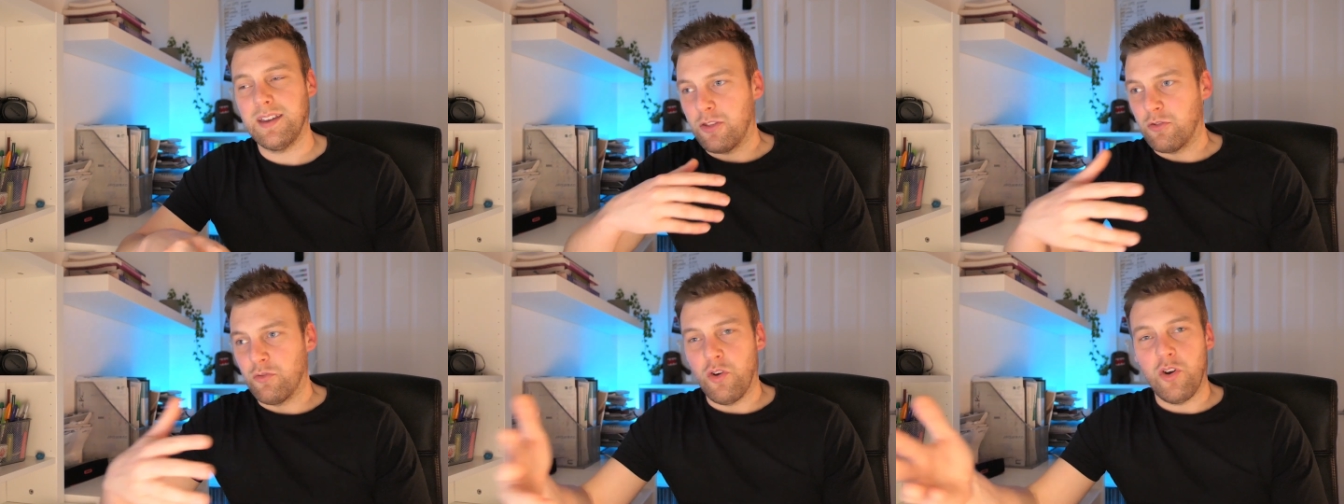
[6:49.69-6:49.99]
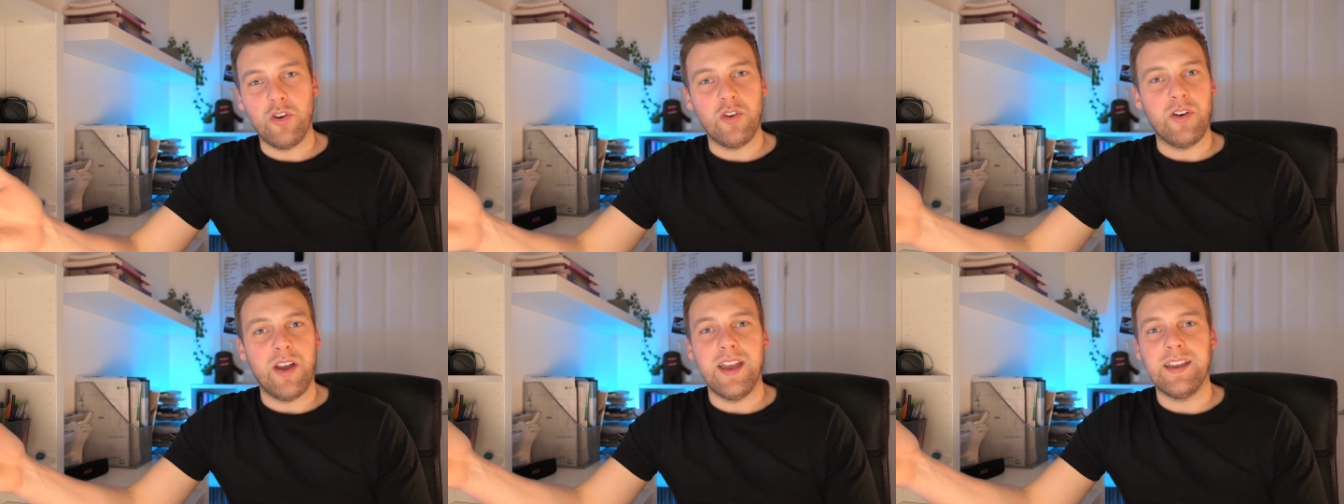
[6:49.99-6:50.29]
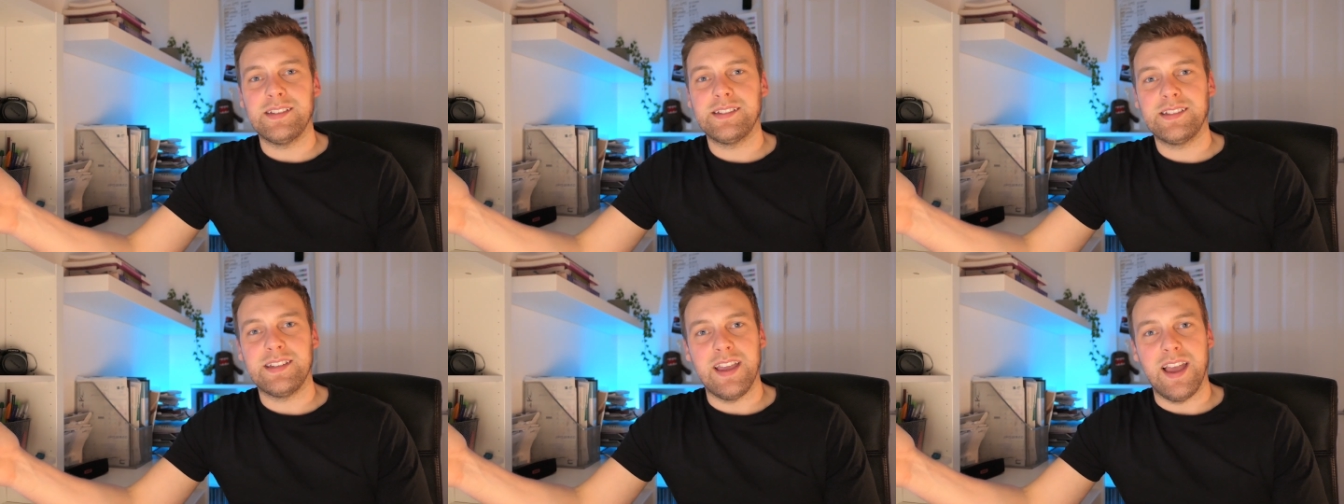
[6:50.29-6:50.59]
throw
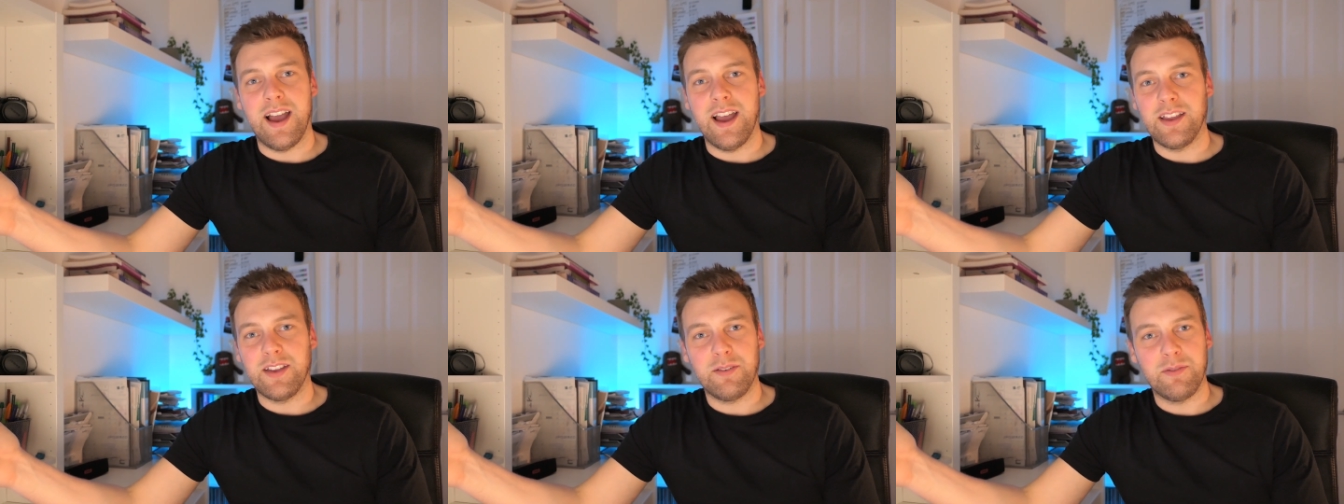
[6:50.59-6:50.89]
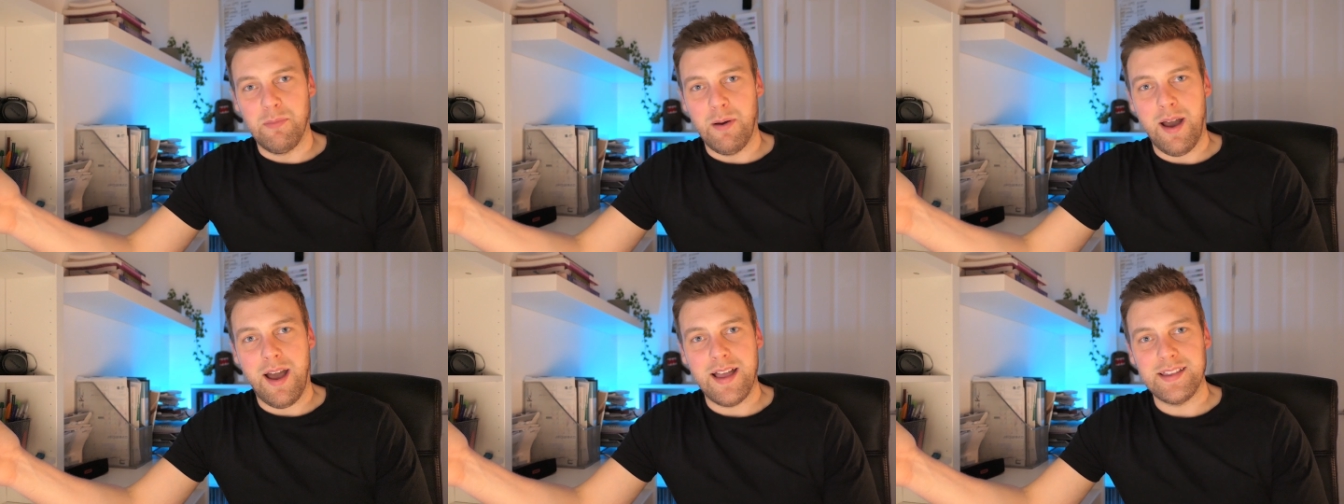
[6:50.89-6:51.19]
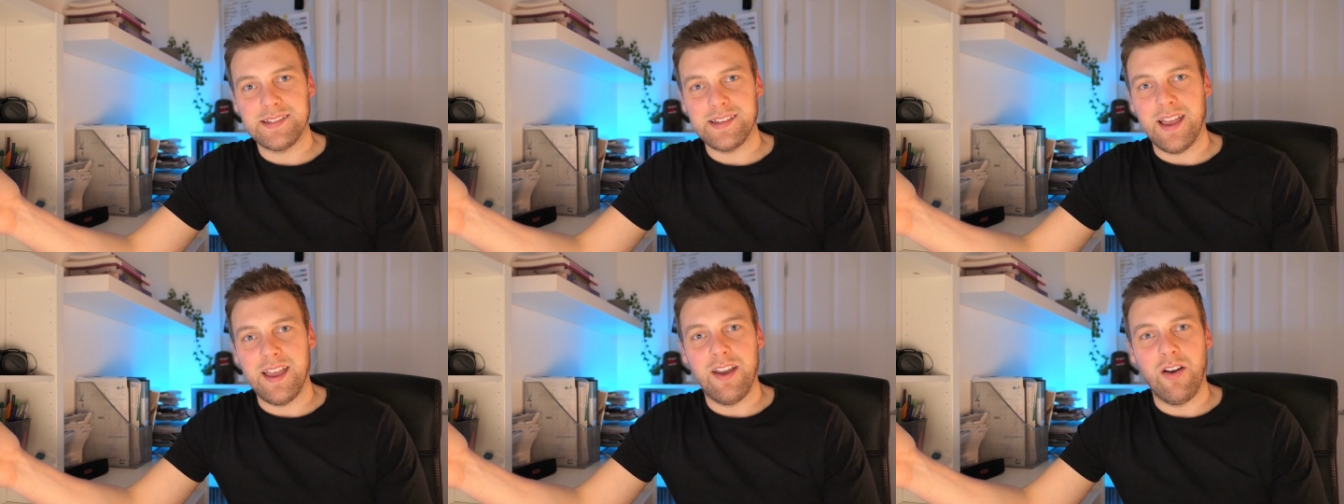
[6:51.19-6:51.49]
STI
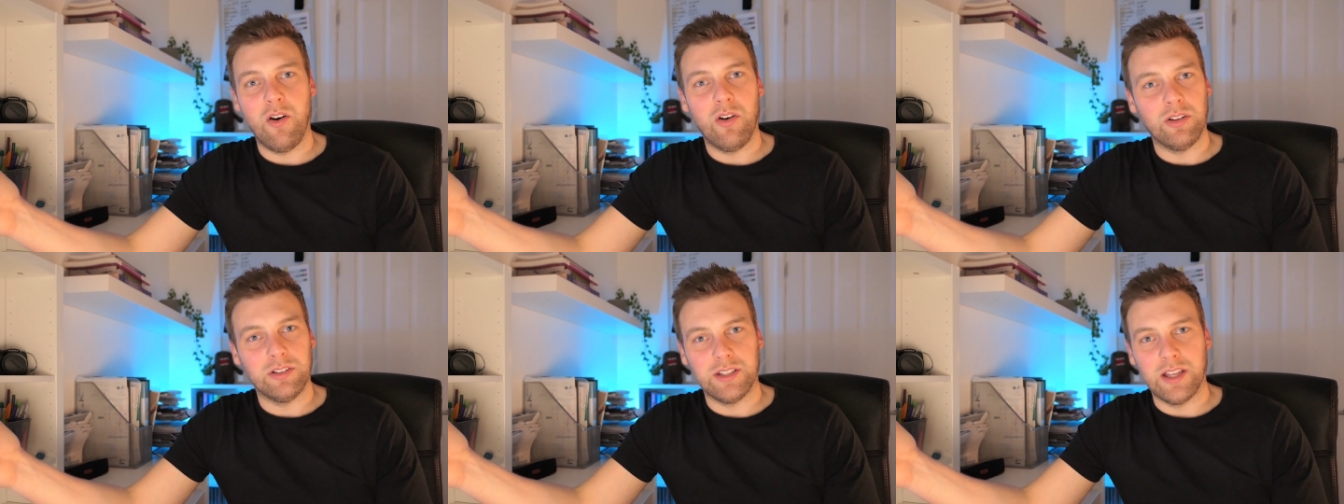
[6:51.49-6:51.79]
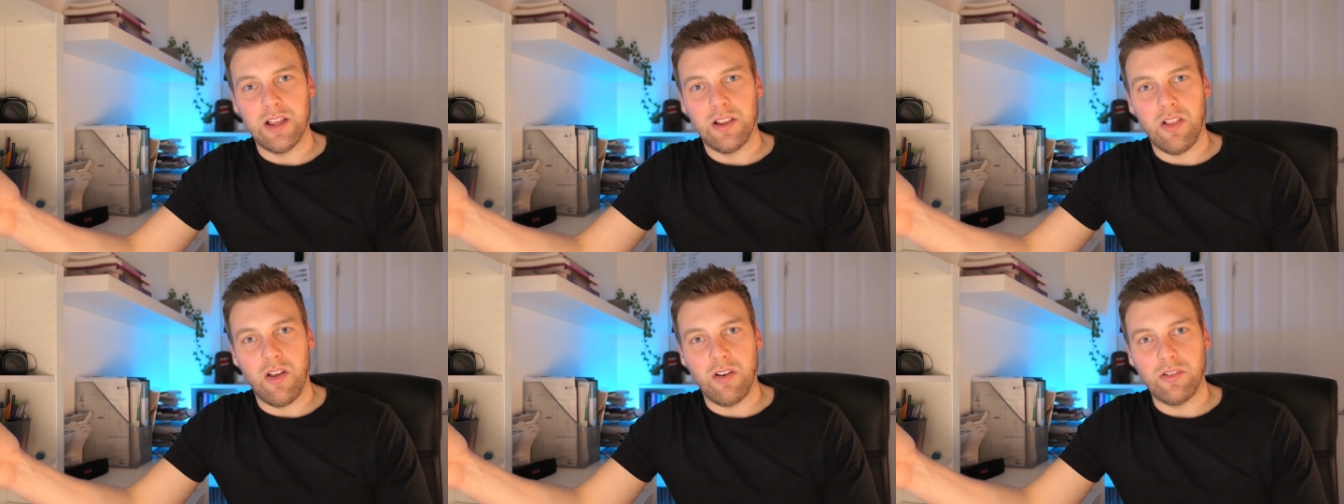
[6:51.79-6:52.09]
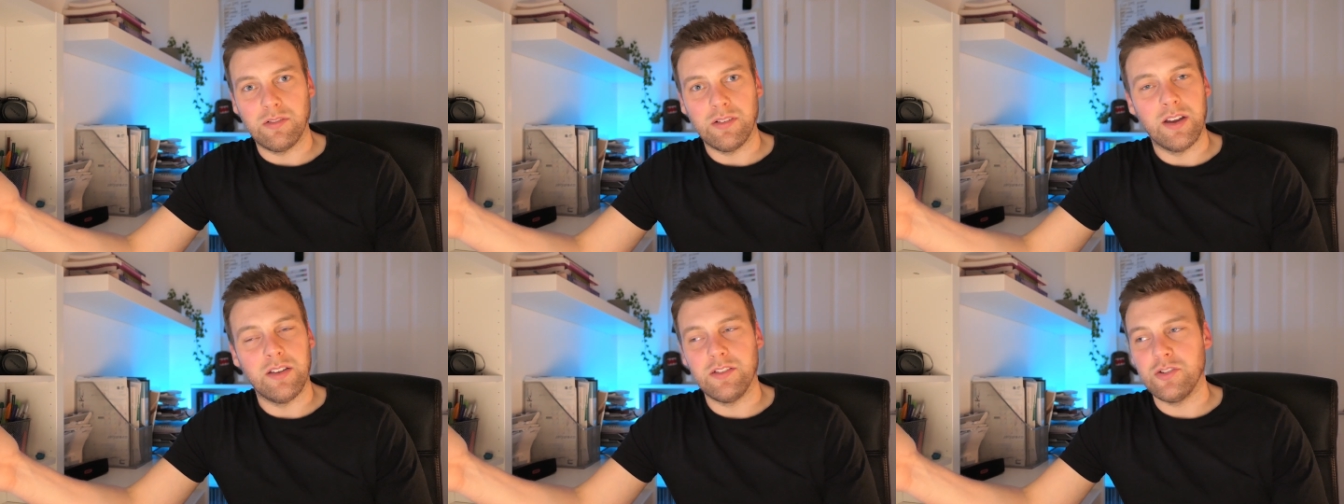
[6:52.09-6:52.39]
parts at it all day
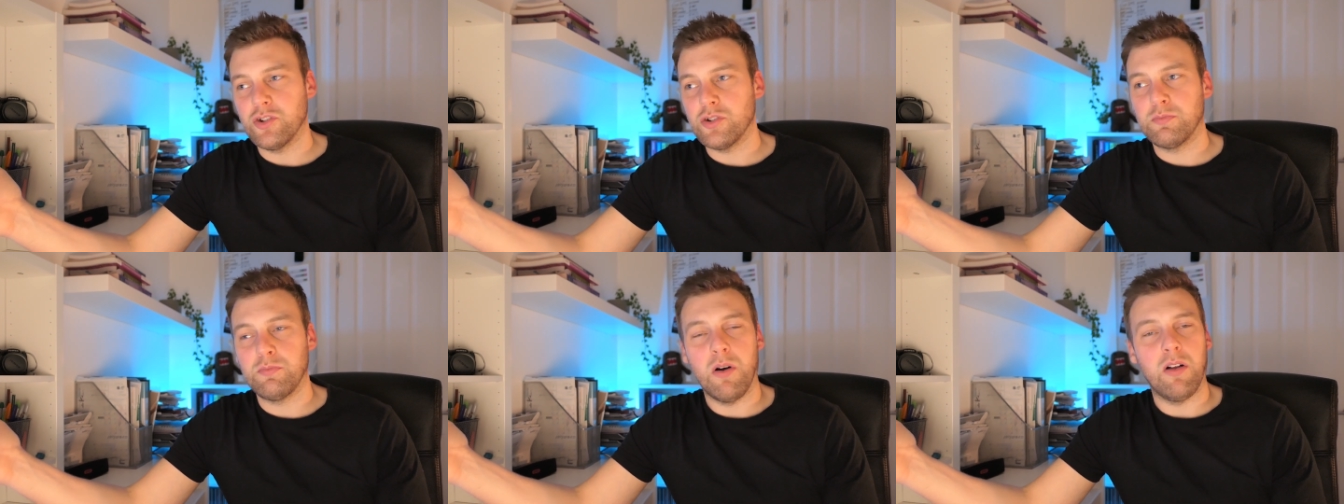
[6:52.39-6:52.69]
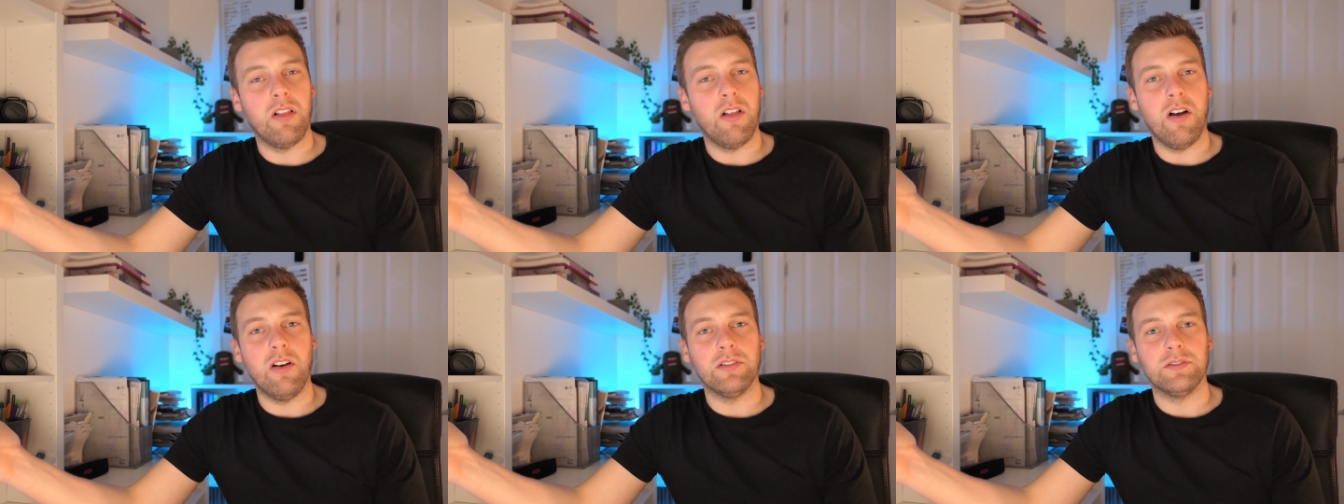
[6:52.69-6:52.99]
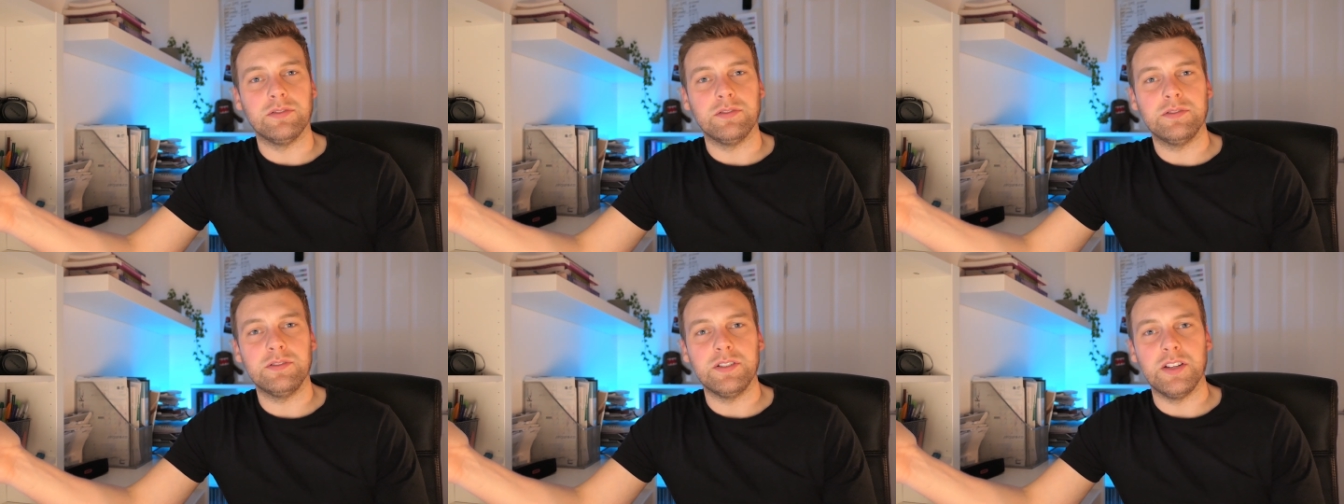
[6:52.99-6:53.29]
long, and they just bolt on.